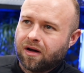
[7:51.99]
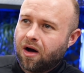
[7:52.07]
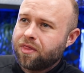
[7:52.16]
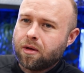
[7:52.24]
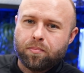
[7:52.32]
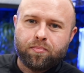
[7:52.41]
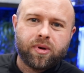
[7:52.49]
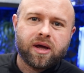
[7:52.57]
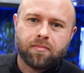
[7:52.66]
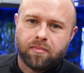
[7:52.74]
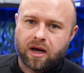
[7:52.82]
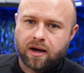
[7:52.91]
On the
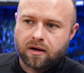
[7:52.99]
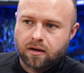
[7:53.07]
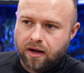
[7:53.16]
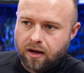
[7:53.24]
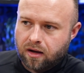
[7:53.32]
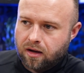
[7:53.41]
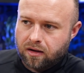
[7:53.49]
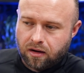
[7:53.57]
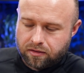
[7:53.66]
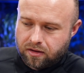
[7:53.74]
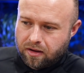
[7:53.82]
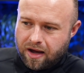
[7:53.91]
Bitmain,
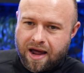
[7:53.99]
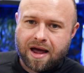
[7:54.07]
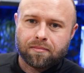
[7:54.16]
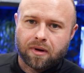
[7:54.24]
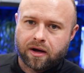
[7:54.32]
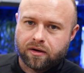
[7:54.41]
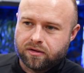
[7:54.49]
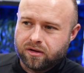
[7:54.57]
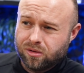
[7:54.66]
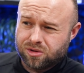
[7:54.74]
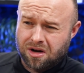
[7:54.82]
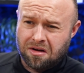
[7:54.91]
on the Antminer
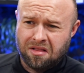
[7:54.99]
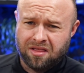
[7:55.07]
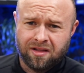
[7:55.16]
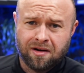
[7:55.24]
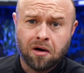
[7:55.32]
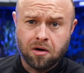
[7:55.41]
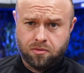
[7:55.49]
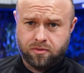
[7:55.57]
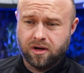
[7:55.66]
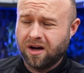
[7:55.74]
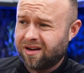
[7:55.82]
news alone,